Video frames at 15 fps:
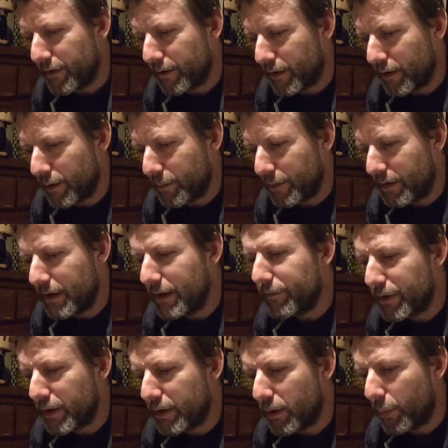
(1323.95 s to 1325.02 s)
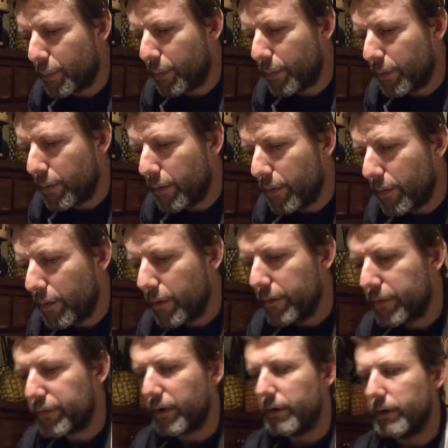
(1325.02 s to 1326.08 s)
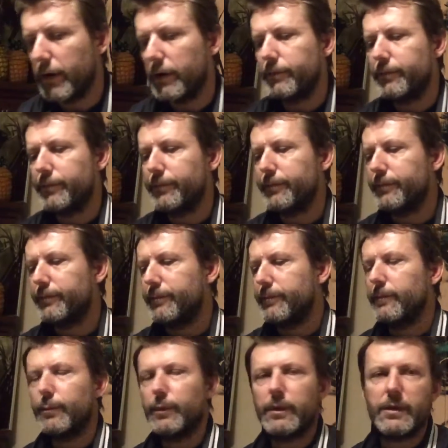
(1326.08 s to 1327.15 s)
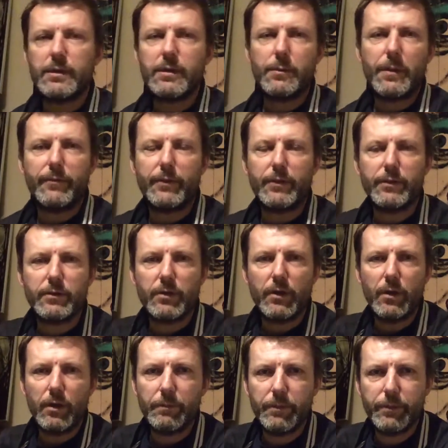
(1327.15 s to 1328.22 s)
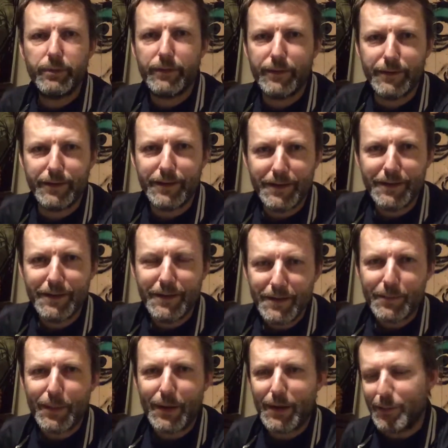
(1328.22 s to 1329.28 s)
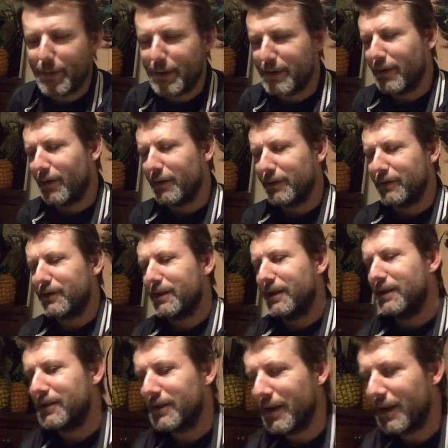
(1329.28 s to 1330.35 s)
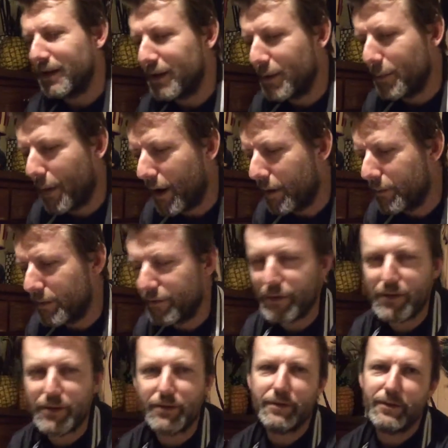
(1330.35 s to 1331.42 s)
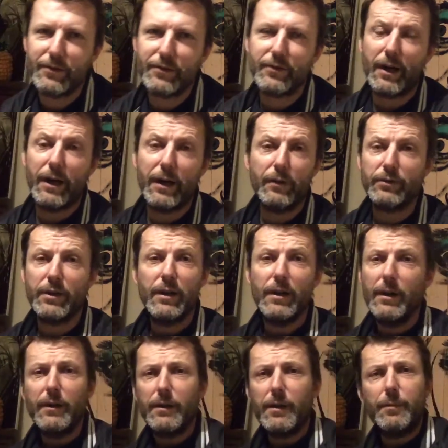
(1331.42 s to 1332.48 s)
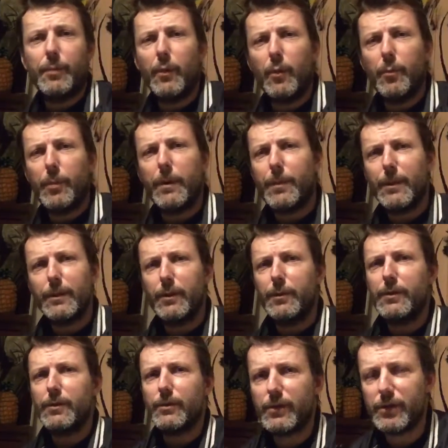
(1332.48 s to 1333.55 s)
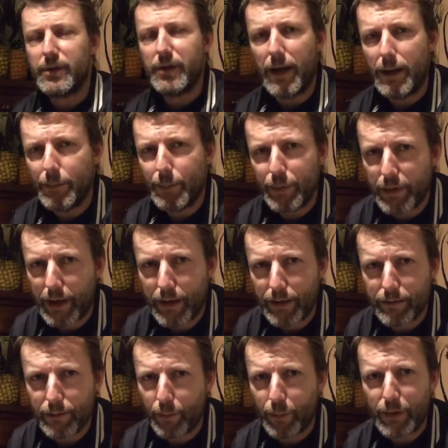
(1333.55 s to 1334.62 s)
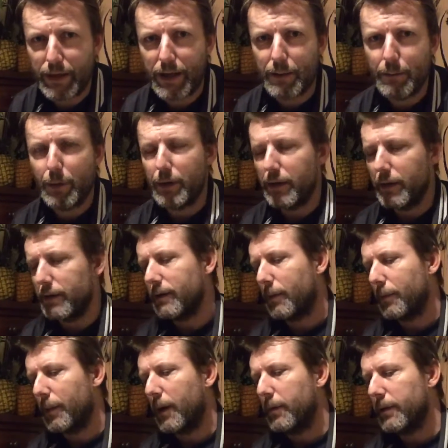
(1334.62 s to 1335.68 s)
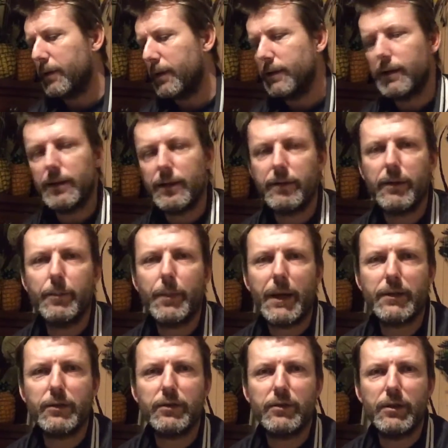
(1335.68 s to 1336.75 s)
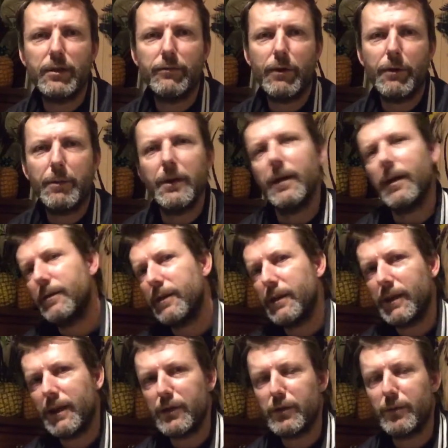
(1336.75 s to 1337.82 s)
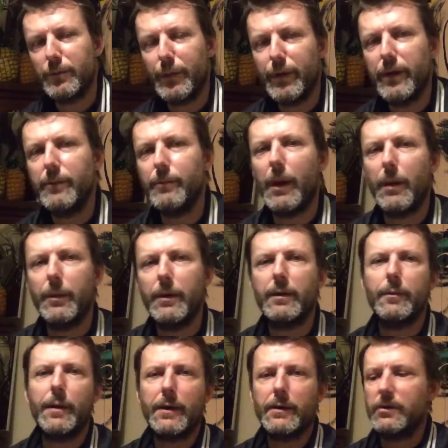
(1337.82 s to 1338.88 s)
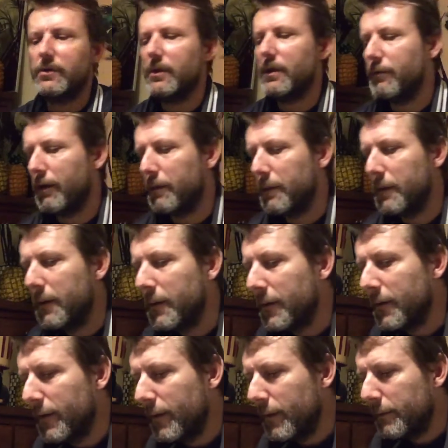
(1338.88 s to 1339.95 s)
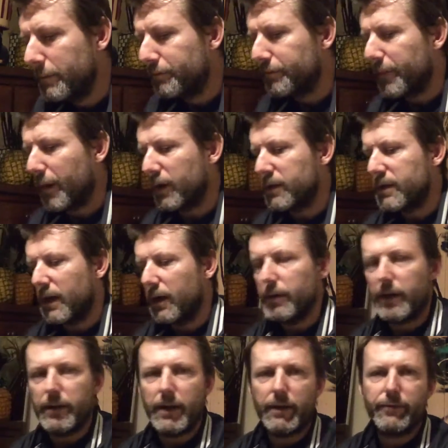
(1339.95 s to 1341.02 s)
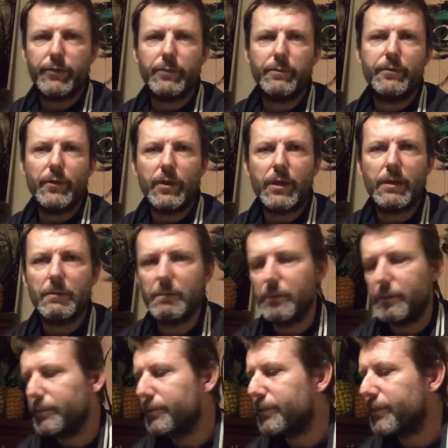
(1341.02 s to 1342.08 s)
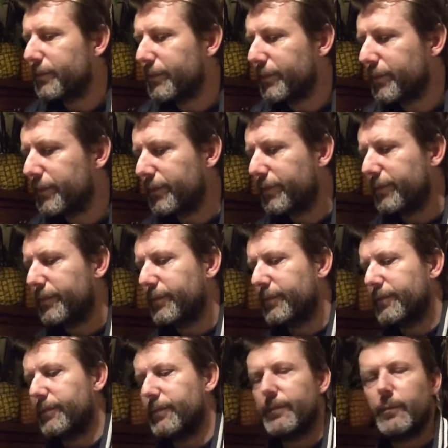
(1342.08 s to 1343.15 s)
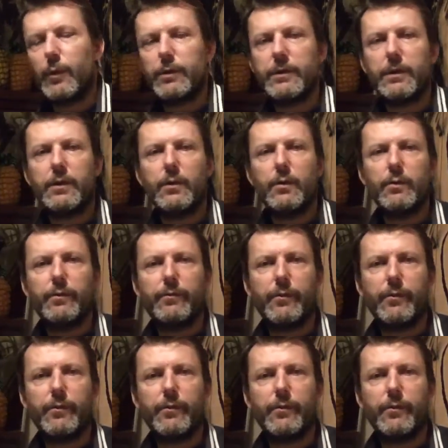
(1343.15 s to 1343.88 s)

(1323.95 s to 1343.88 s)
They're going to be living it up. So yeah. But at least they'll be having a good time. Better be like skins. And at the bottom of the scales, the poor people are doing just the same. But when they get money, they blow it and then they go back to zero. And then they get some money, blow it, go back to zero. I can tell you that from fucking, what's it called?